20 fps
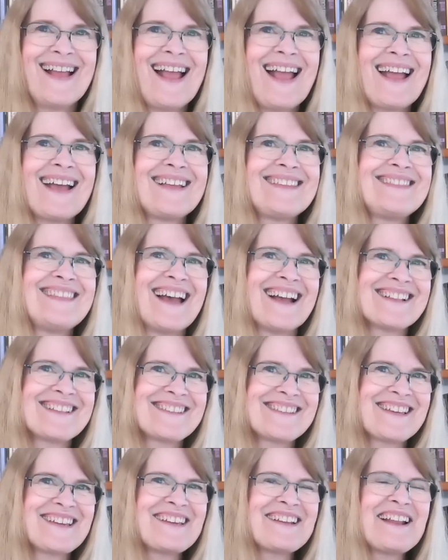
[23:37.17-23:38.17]
And
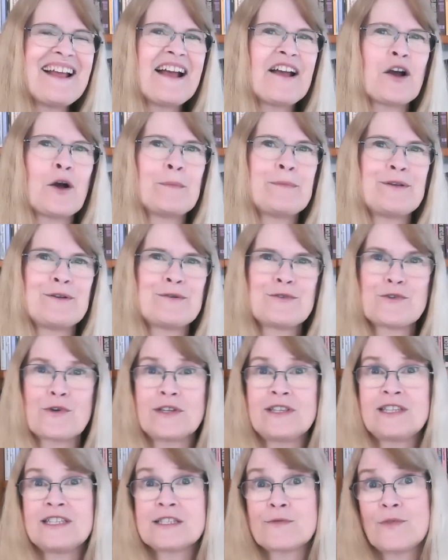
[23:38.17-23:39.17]
that's it. I hope you
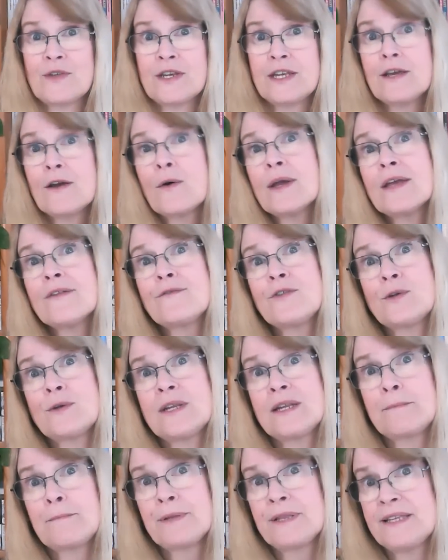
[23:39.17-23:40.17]
enjoyed this video. If you
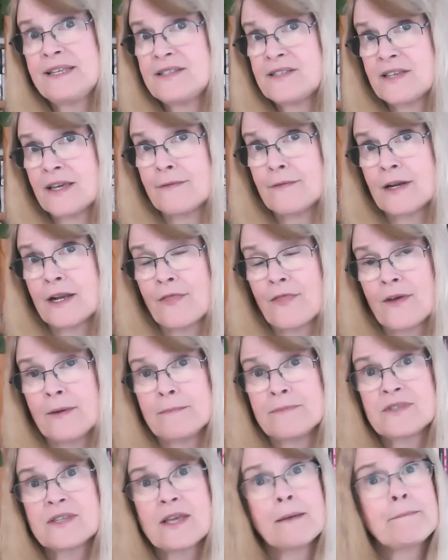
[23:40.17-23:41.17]
did, please give it a
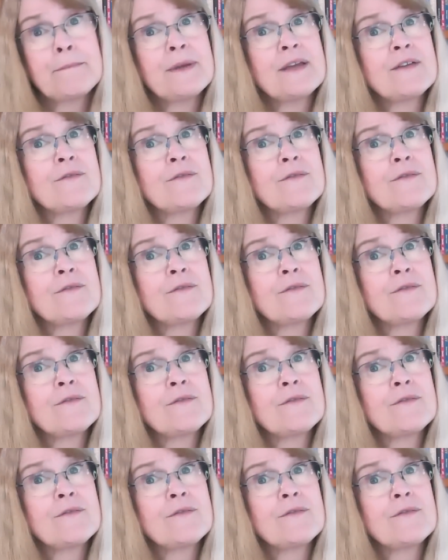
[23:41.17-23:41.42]
thumbs up.